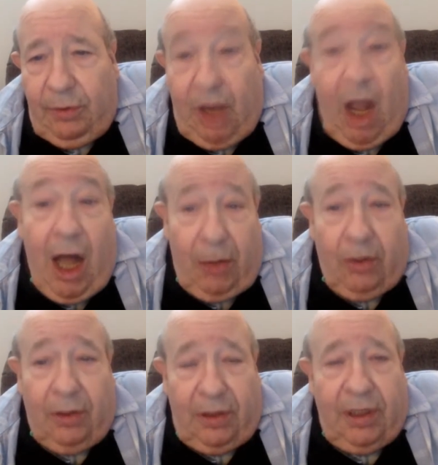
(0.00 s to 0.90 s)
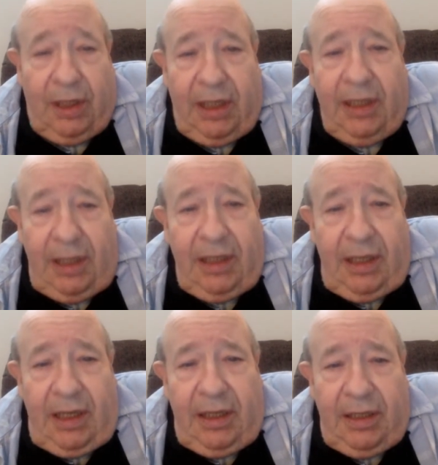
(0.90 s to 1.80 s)
God, or
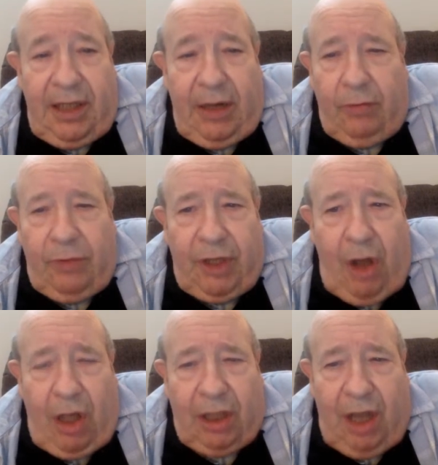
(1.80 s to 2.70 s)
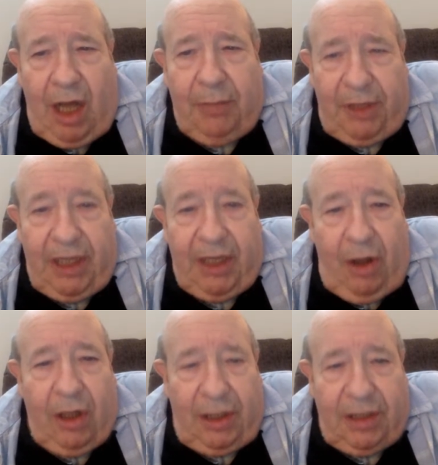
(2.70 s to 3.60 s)
they don't really call it God, but they
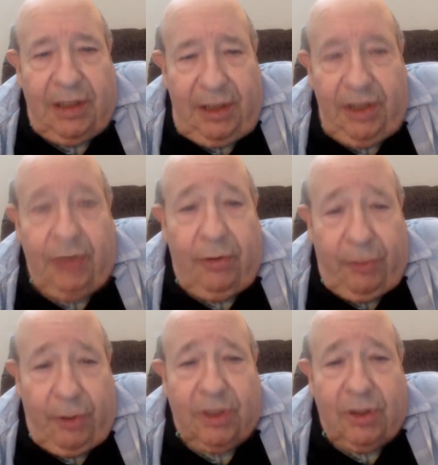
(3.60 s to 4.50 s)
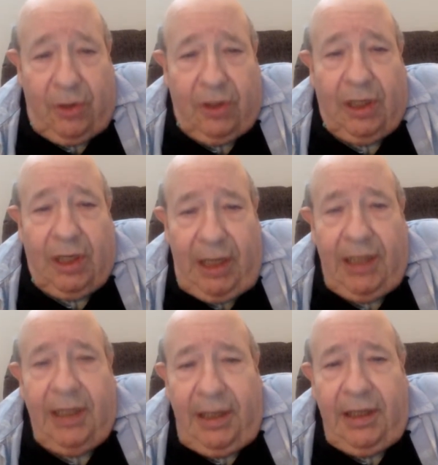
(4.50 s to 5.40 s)
call it the universe, or,
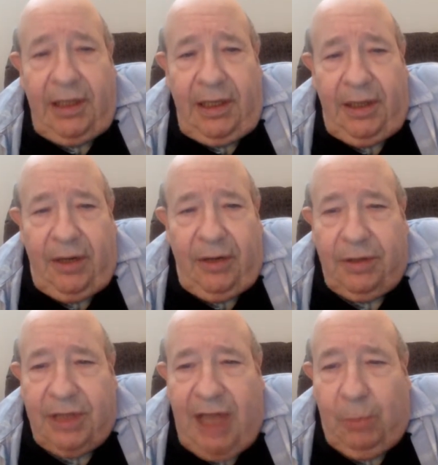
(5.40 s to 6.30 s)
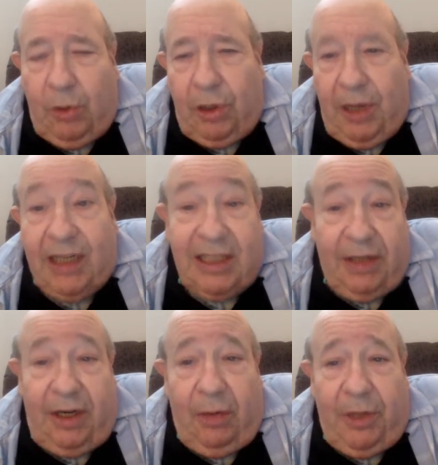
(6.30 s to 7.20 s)
there's that word. I
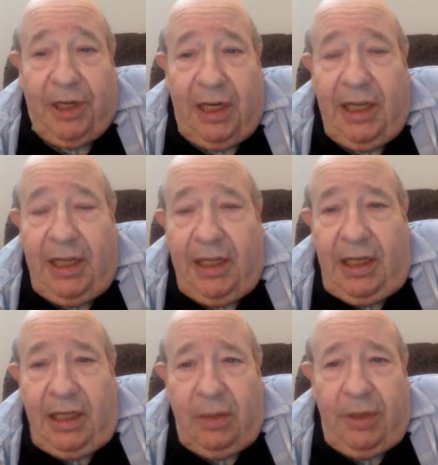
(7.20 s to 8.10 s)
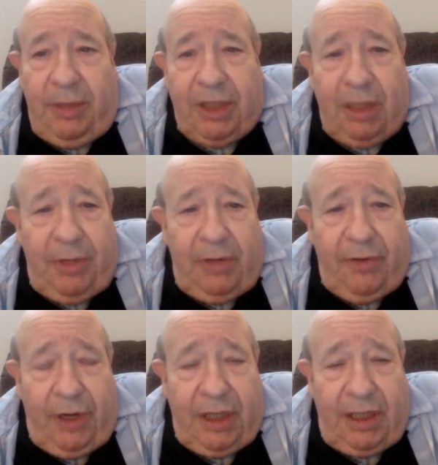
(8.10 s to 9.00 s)
said, but so he must have been a
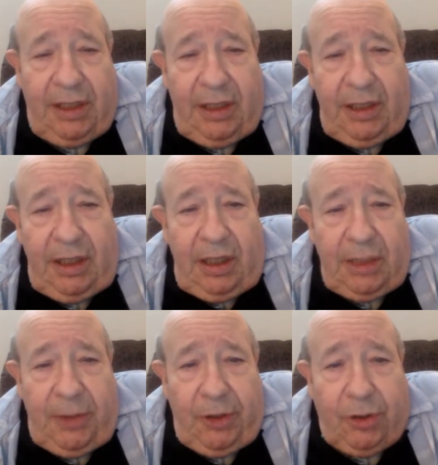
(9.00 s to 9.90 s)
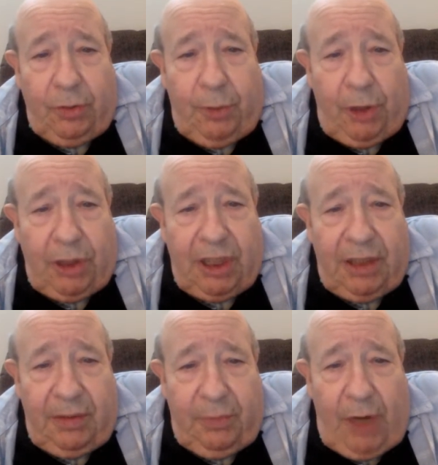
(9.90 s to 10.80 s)
very spiritual
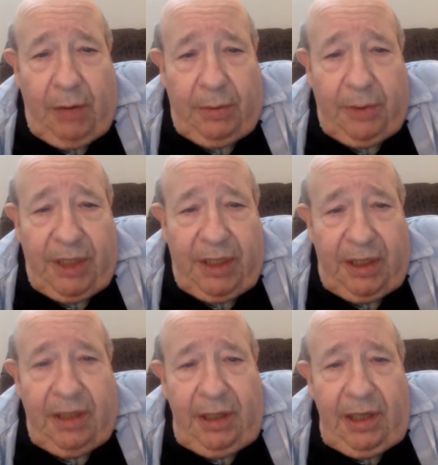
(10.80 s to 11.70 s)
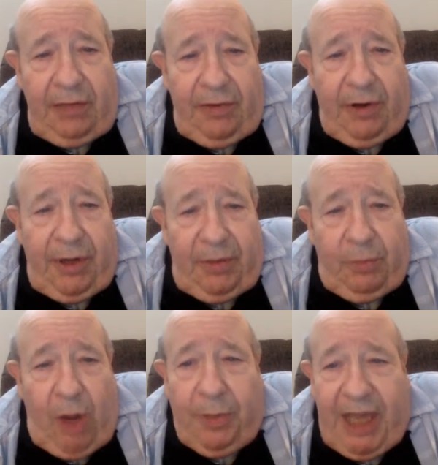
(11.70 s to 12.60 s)
person, probably very
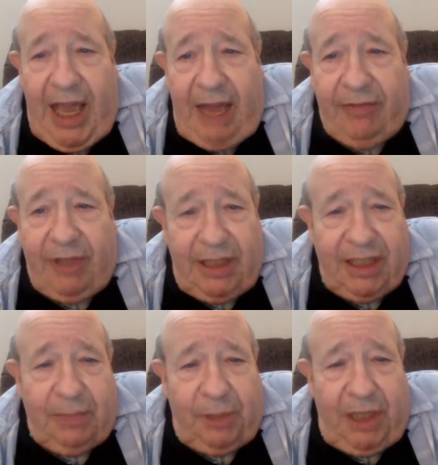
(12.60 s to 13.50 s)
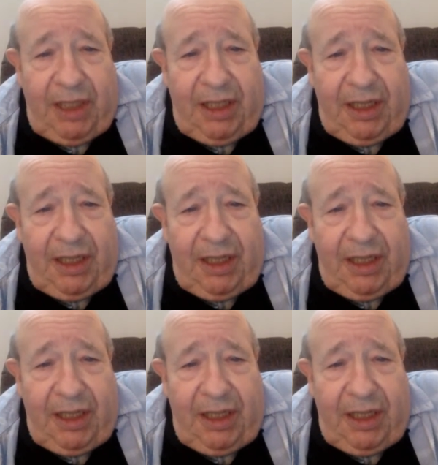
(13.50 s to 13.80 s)
well behaved and disciplined.